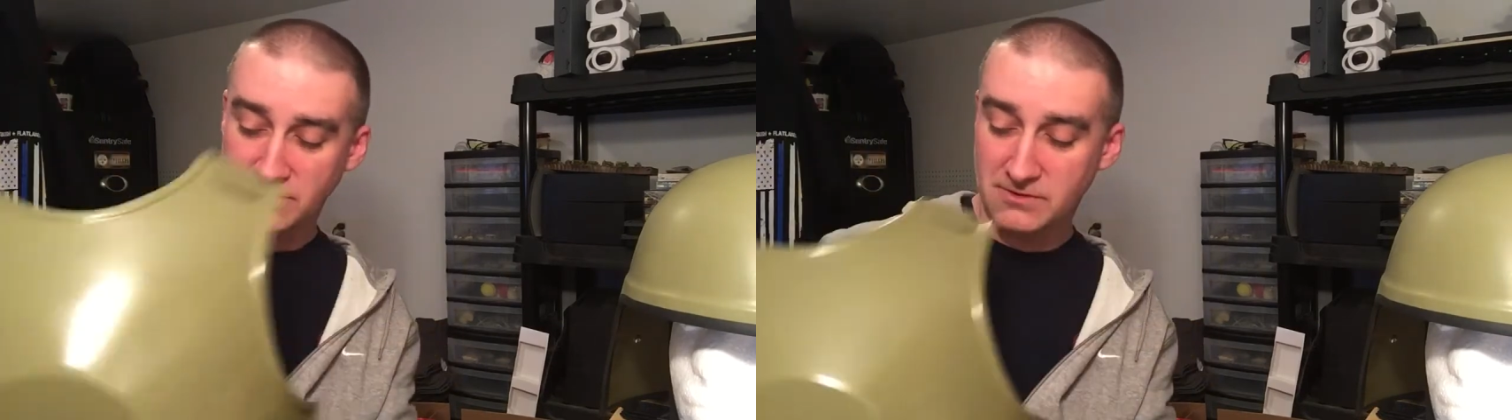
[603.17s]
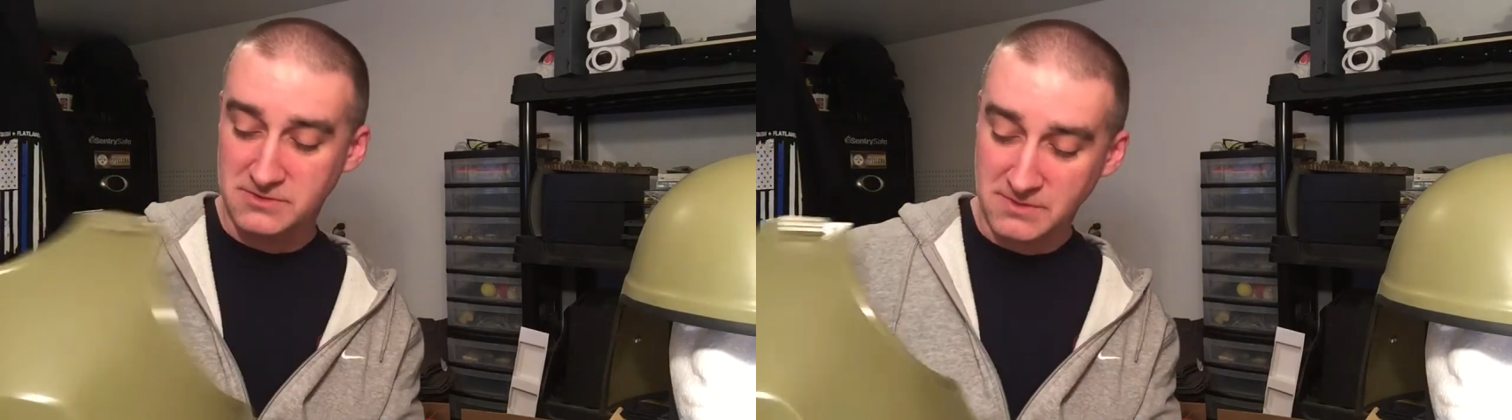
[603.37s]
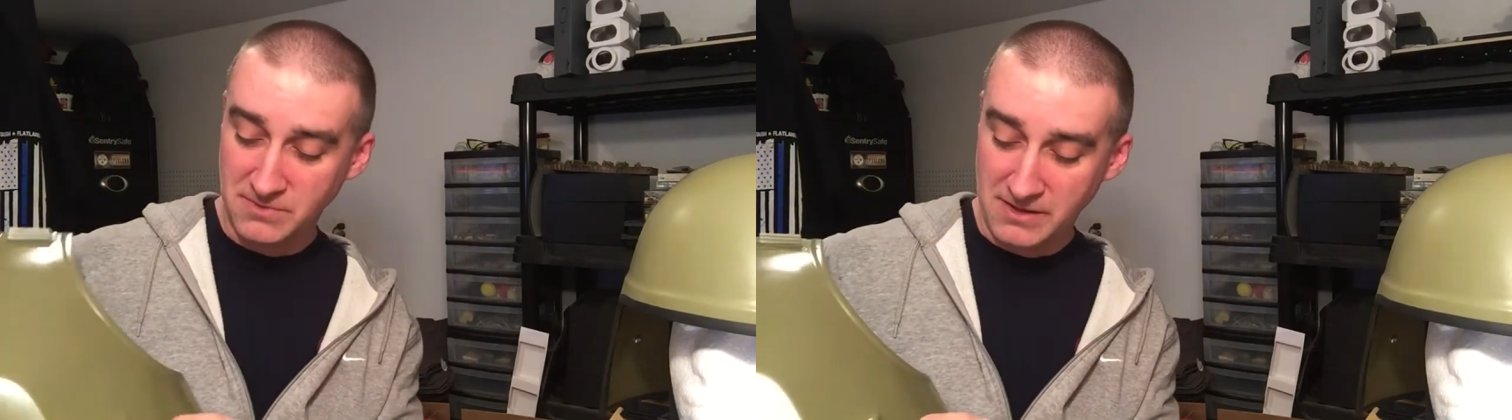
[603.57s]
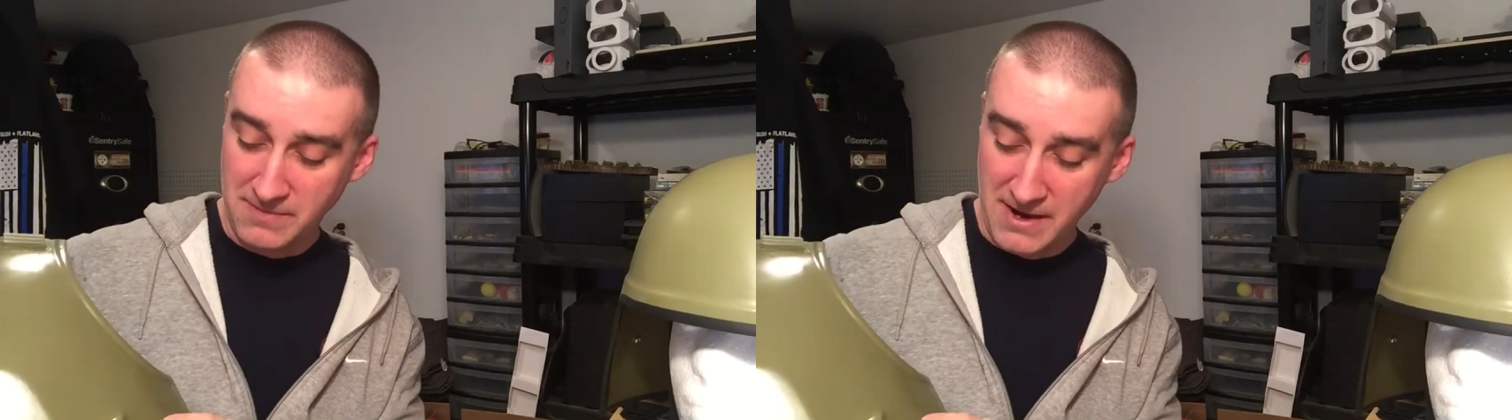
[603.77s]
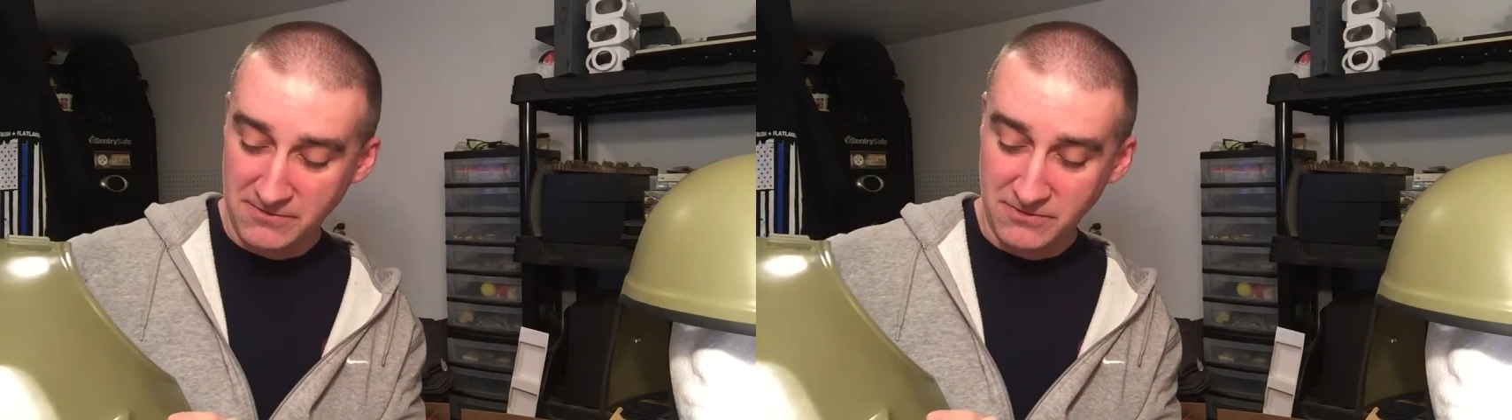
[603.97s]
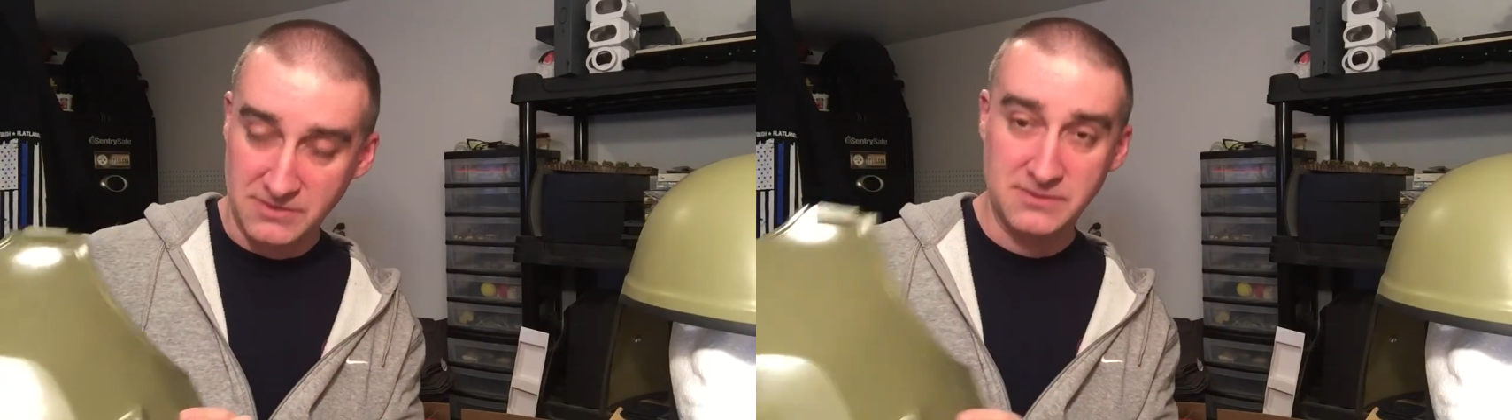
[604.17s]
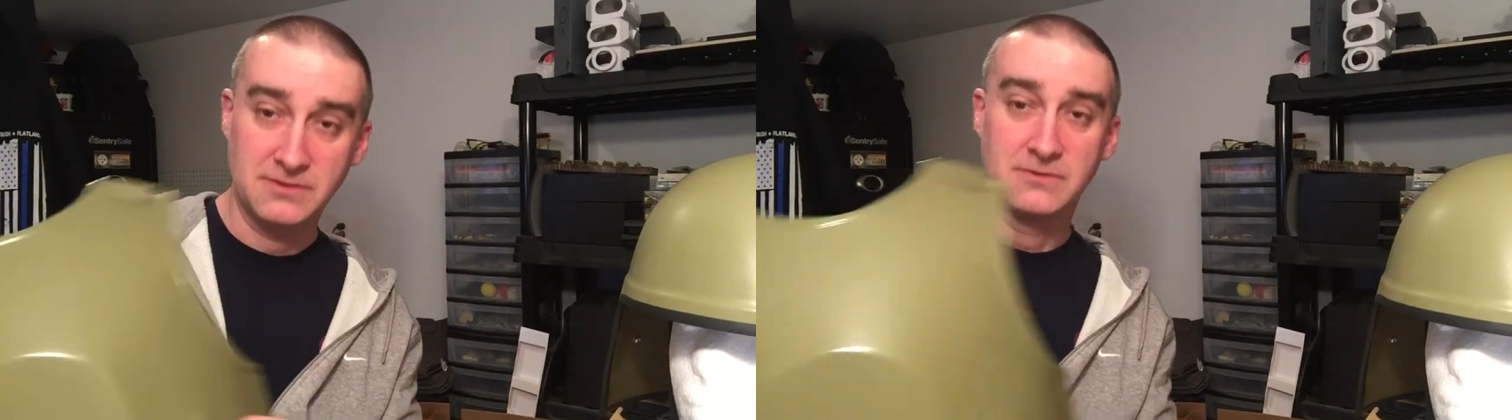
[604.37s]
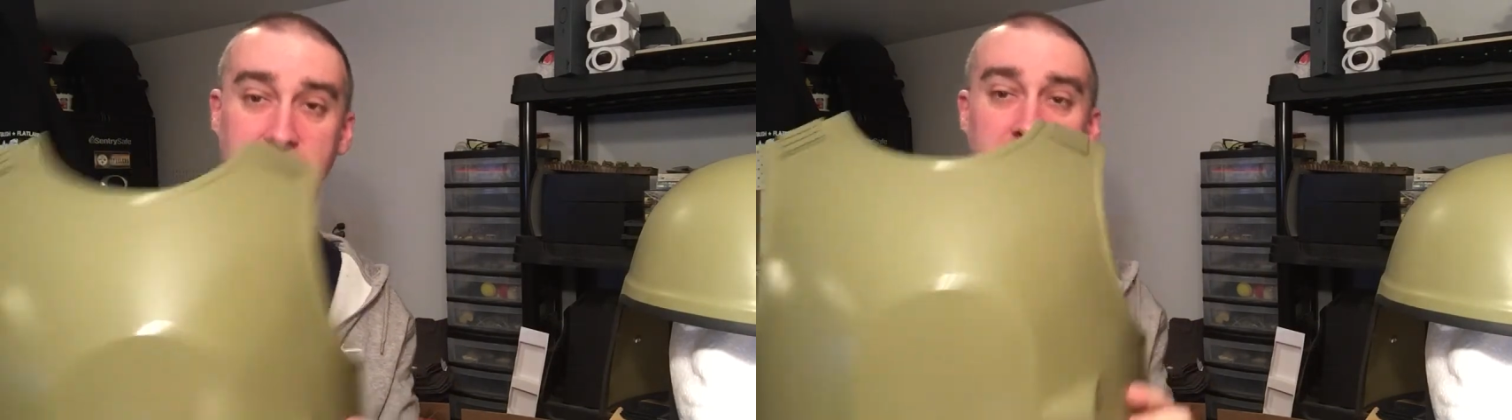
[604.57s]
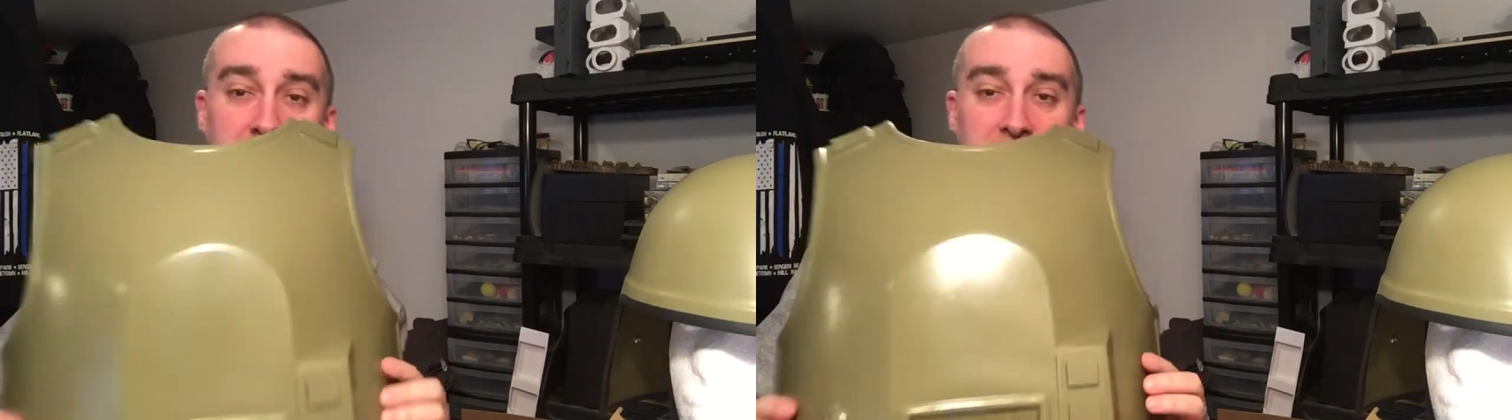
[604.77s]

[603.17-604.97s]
for those that play Battlefront 2,